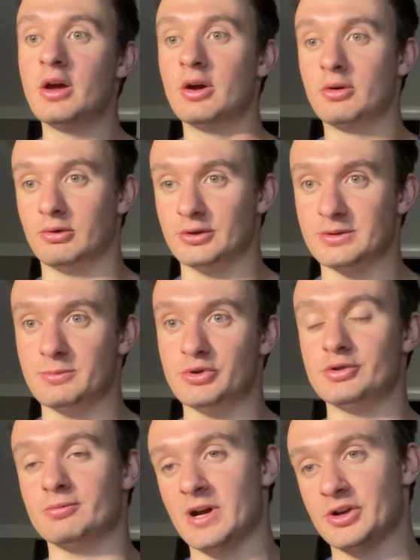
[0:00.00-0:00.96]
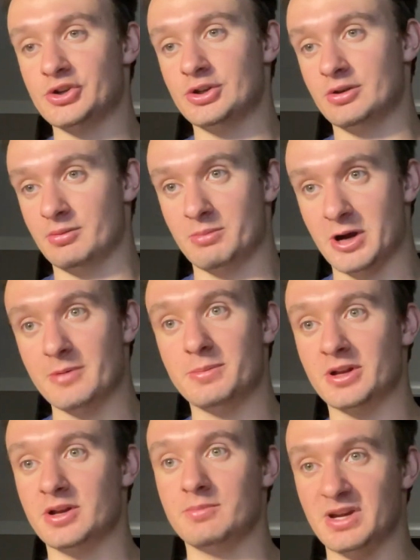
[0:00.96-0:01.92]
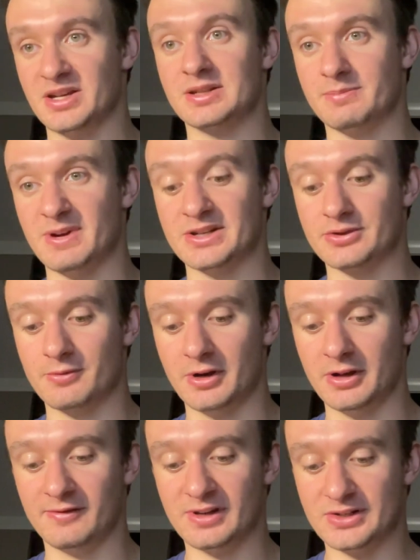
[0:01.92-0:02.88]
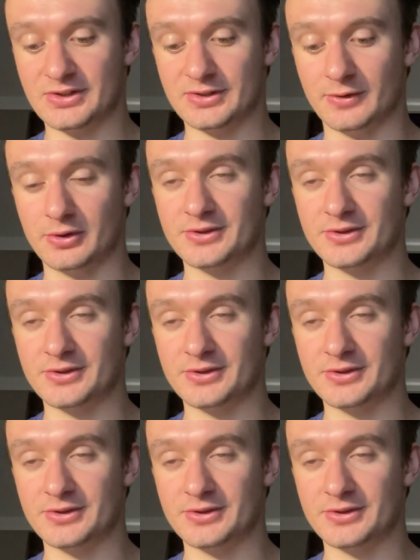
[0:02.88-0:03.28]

Ultimate Direction, in my opinion, makes the best running vests of all.